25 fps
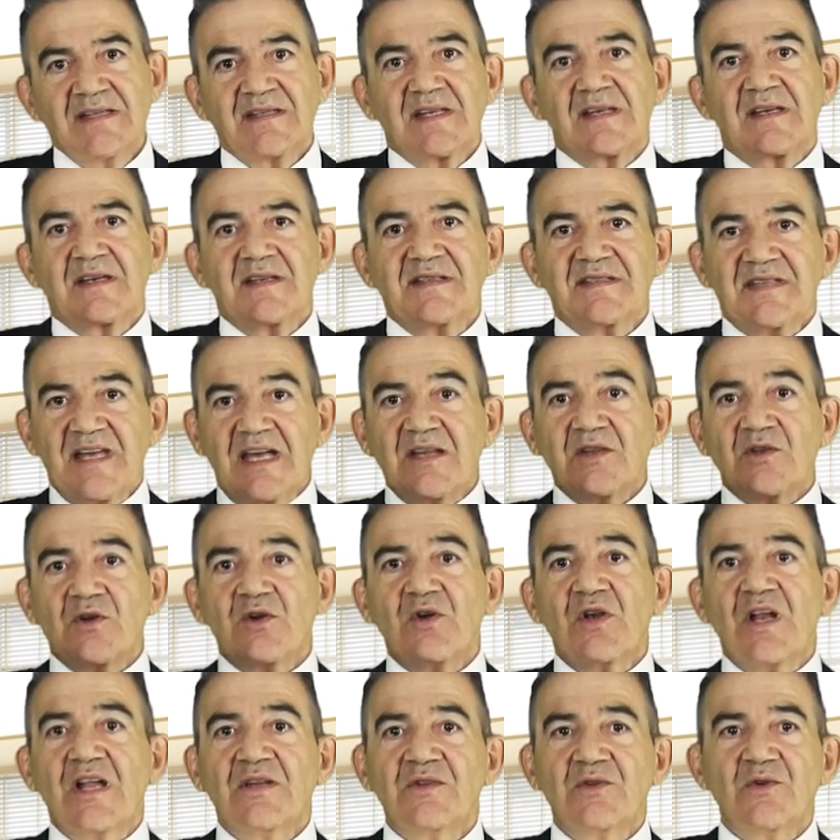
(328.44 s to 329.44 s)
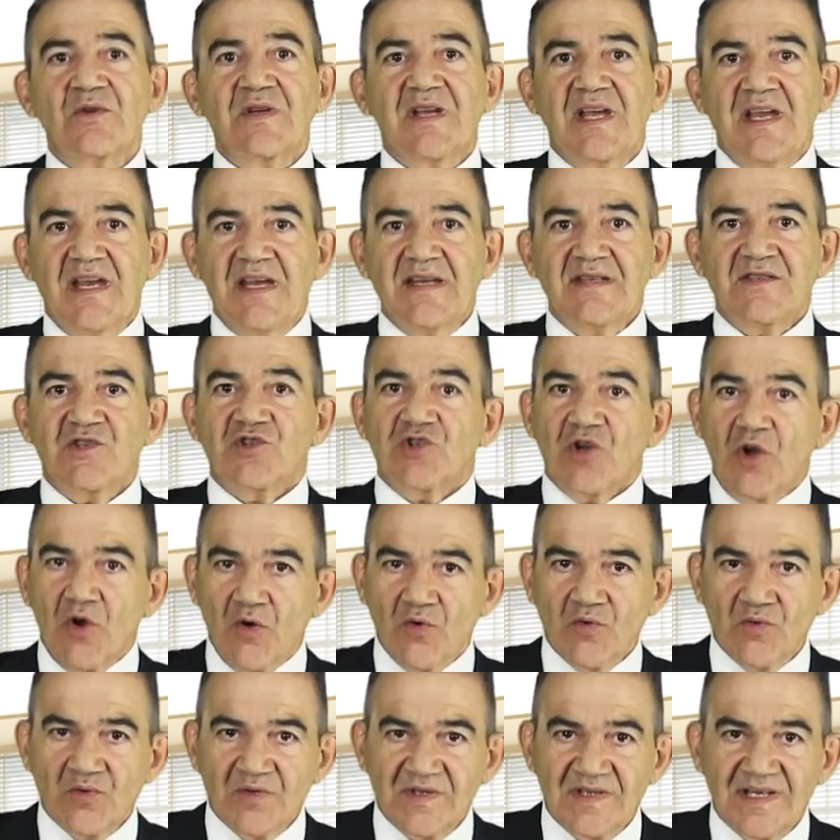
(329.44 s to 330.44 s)
The Cristiano Rolando case
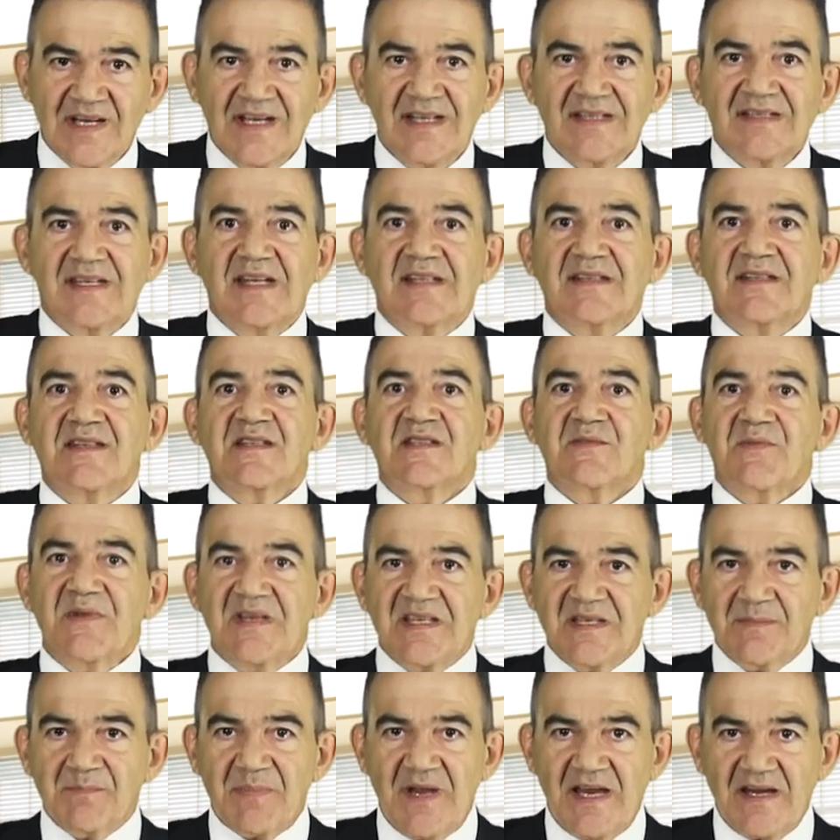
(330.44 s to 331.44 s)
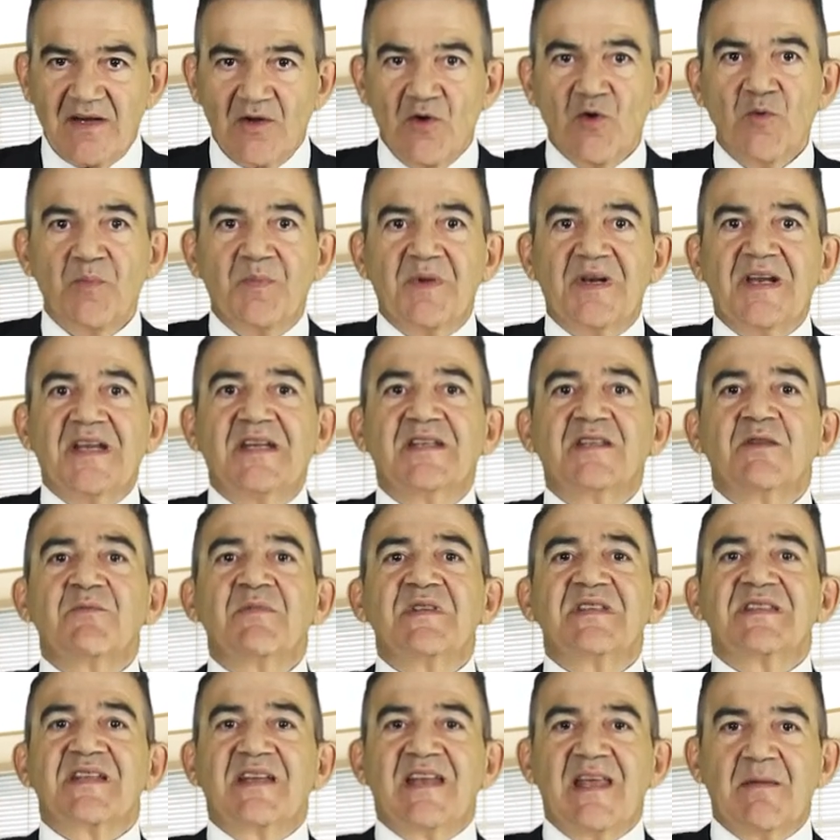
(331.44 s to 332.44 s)
shows that the Swiss bank operating
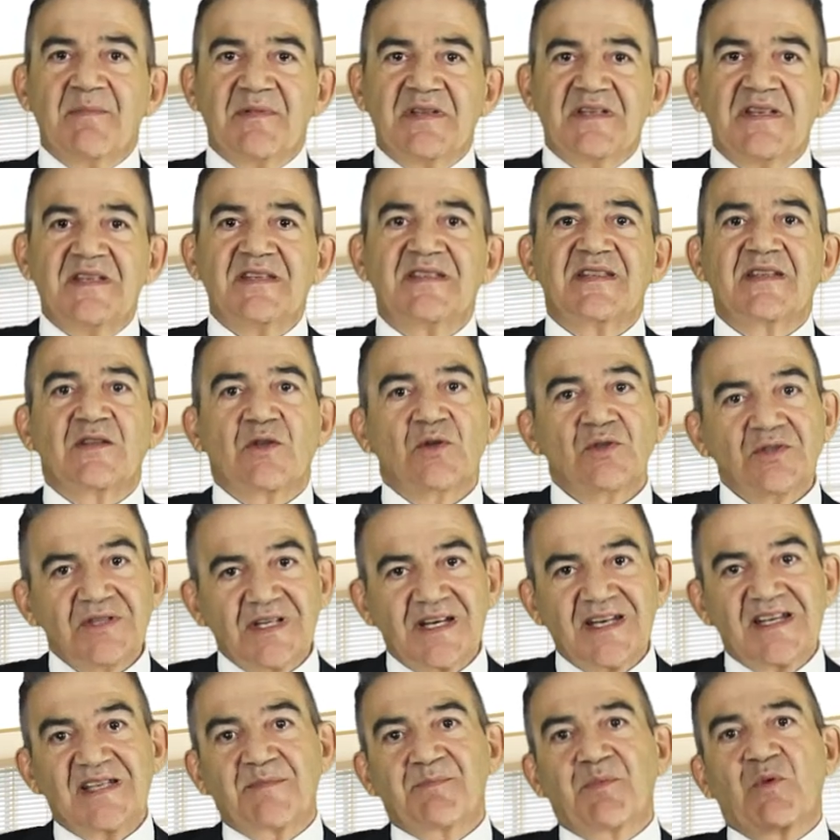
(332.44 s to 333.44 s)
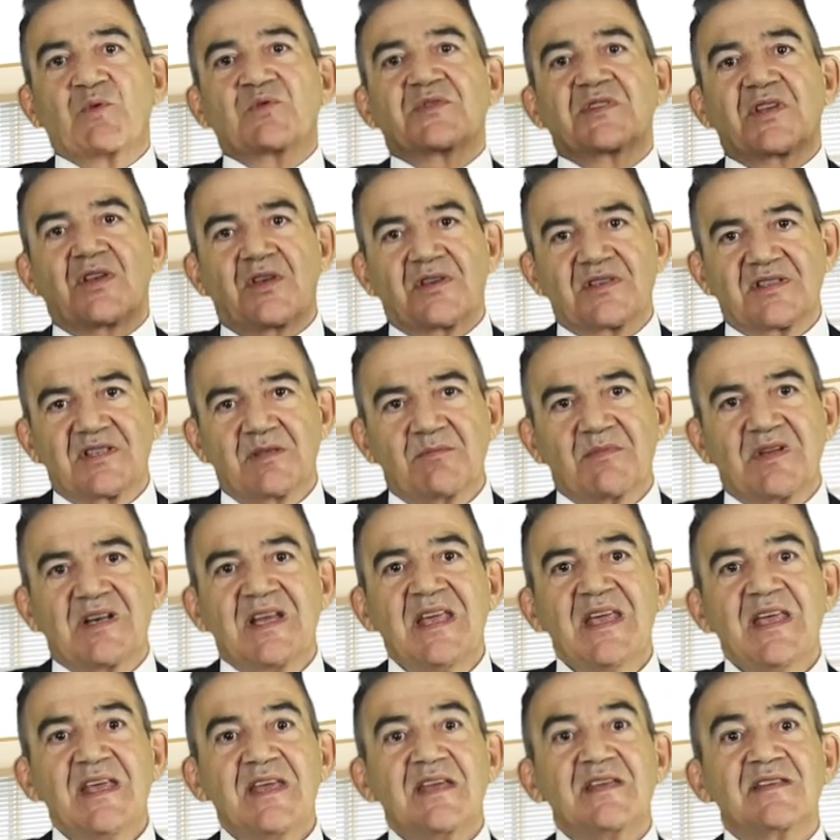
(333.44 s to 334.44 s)
with celebrities and other exposed customers
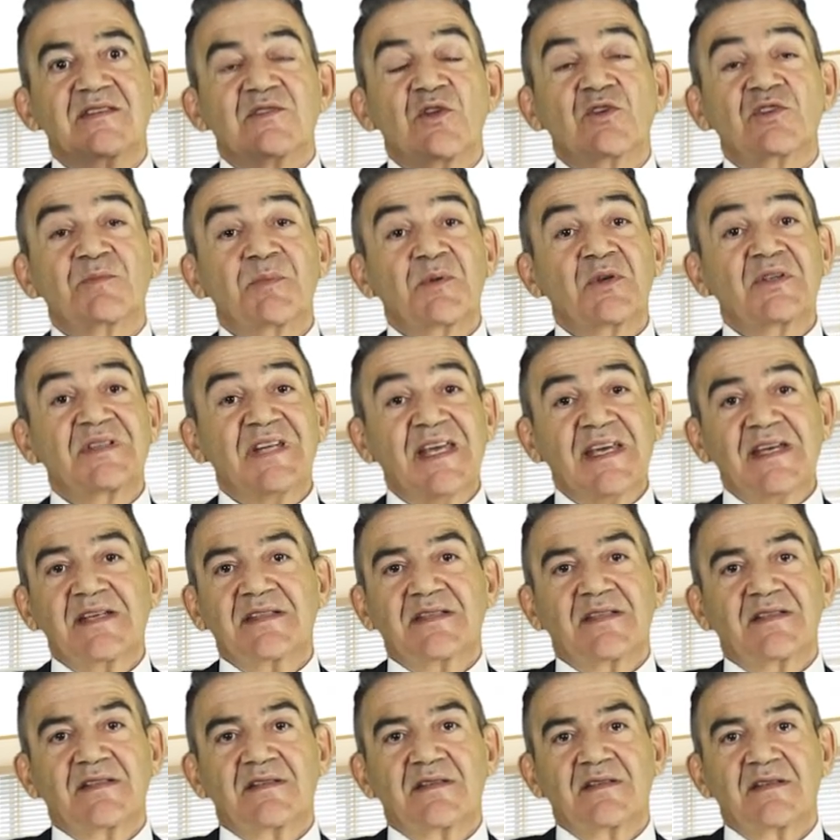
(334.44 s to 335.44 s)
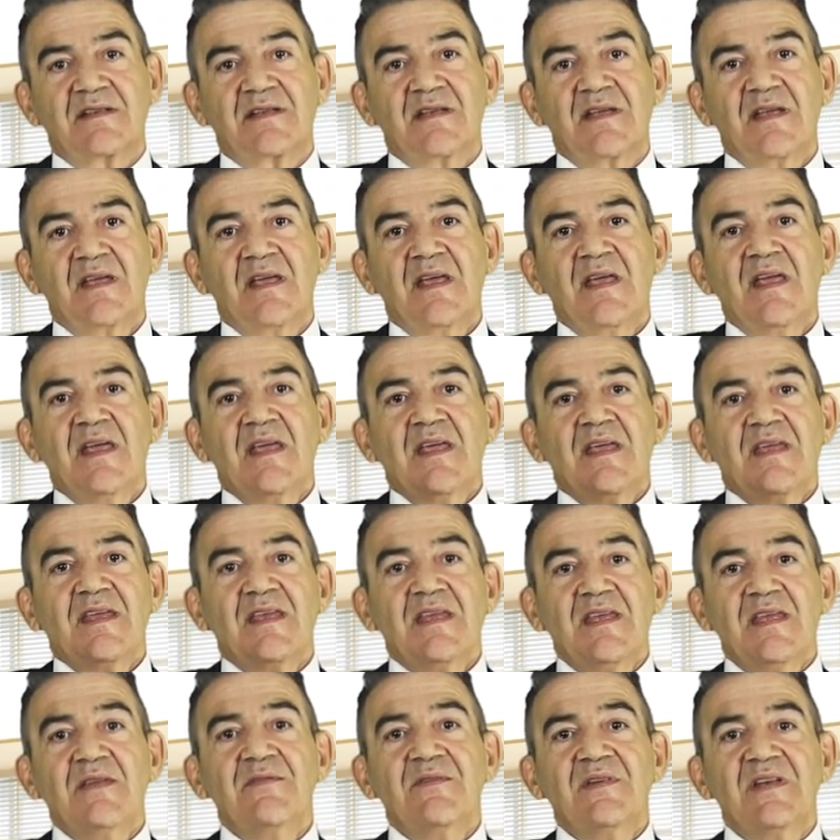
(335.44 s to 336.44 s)
is not protected,
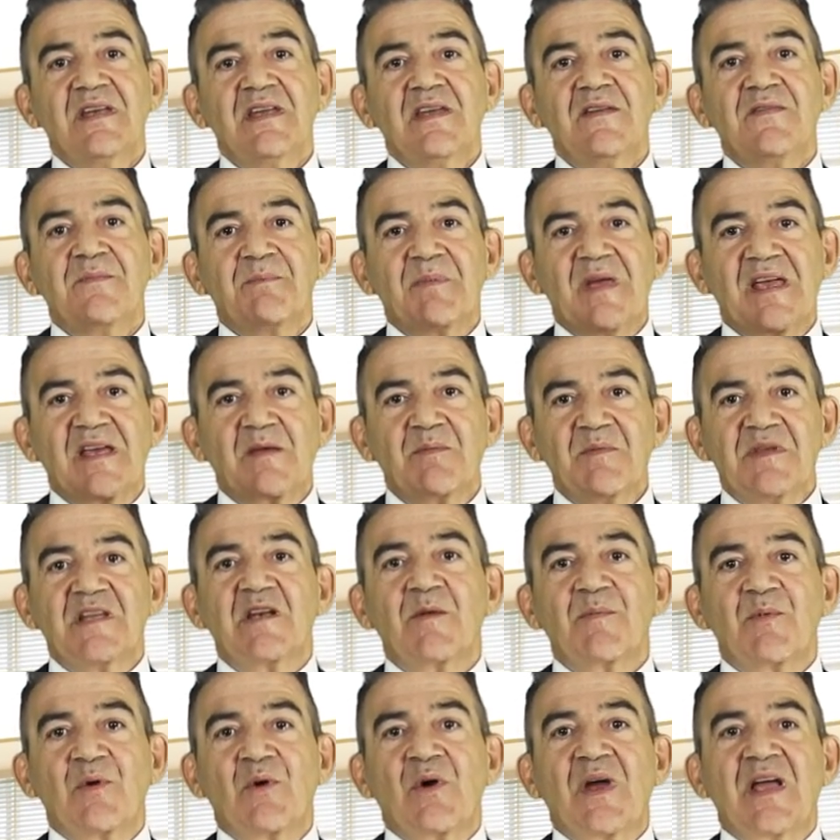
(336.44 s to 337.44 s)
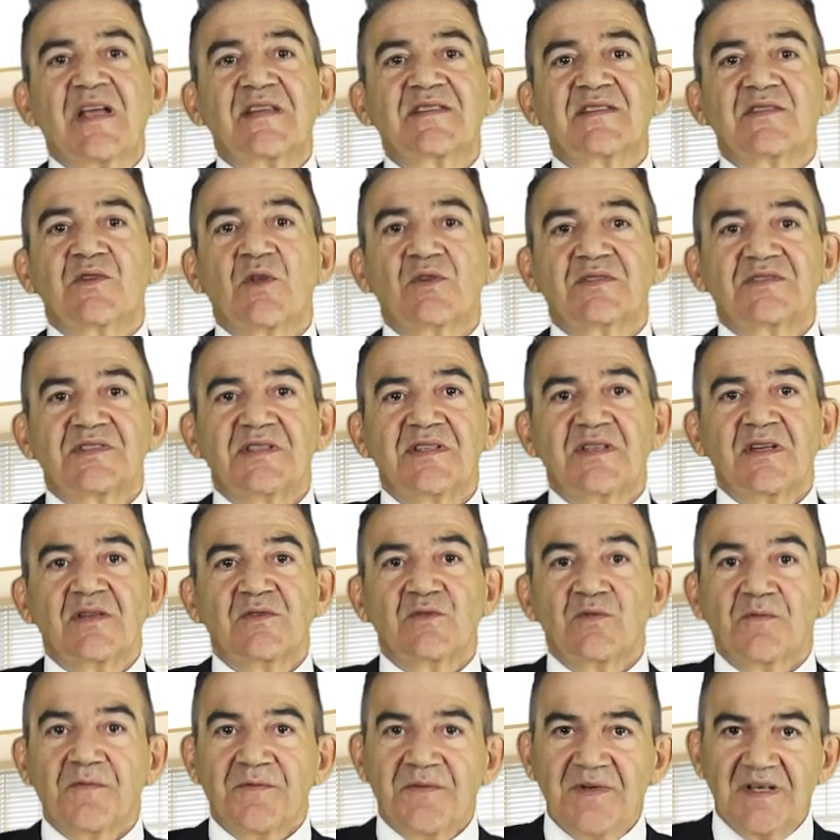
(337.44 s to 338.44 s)
even if Bank Mirabaud has nothing
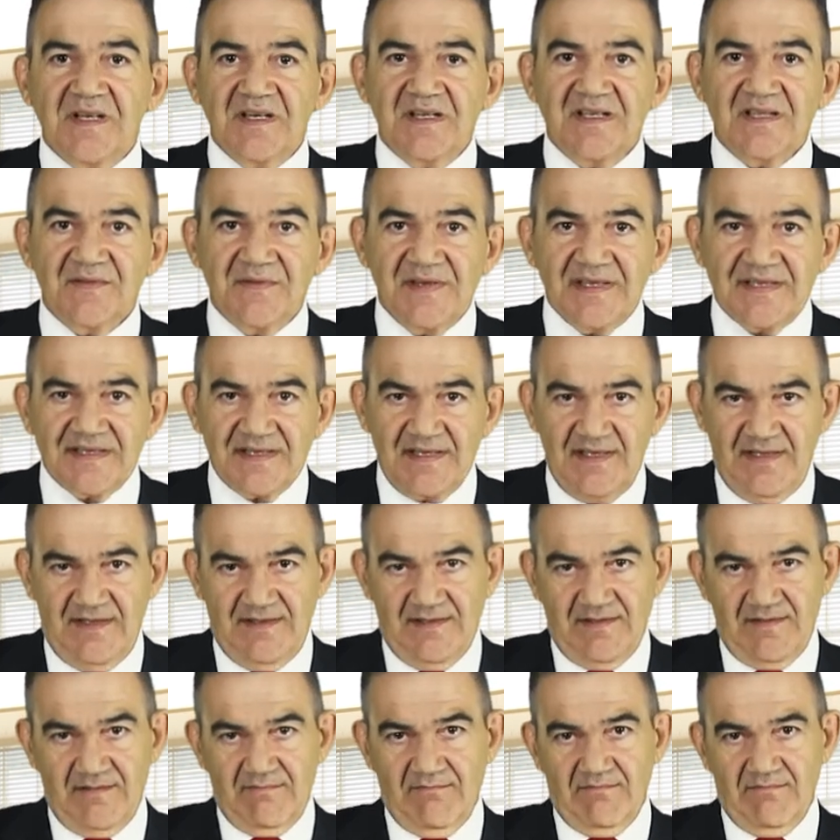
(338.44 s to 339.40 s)
to fear in Switzerland.